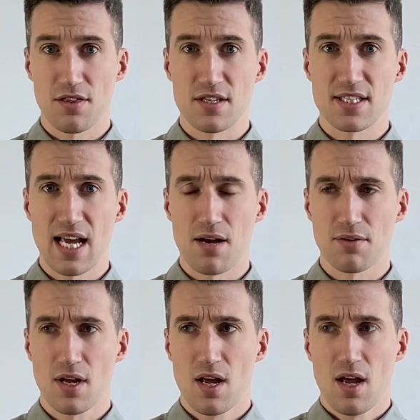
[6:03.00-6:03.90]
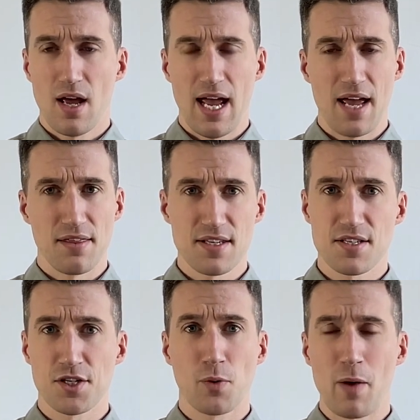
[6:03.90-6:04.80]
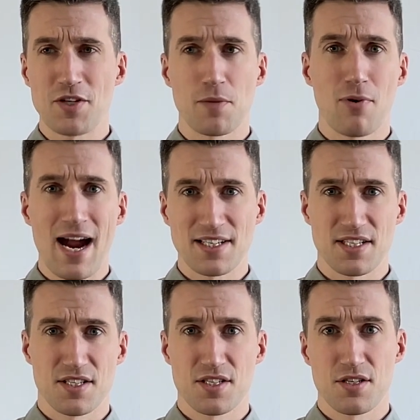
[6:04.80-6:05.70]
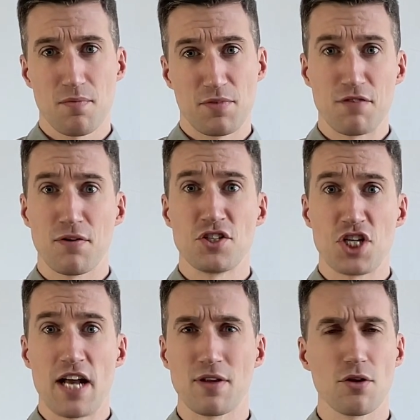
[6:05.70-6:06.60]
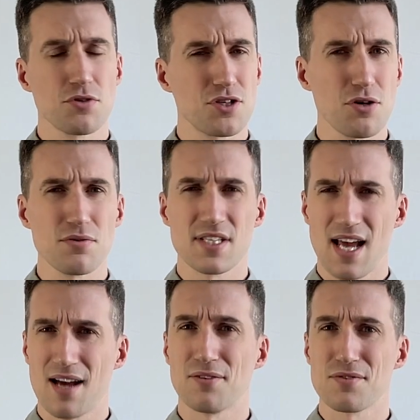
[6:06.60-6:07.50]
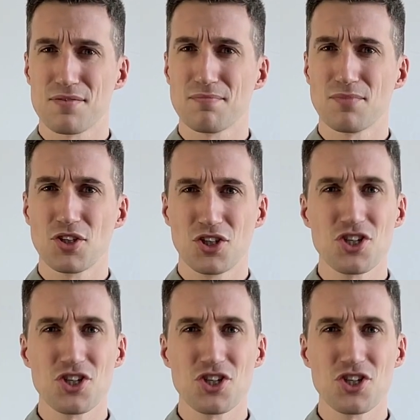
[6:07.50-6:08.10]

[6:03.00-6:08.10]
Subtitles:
the sound, and this is a great way to practice differentiating those two sounds. Good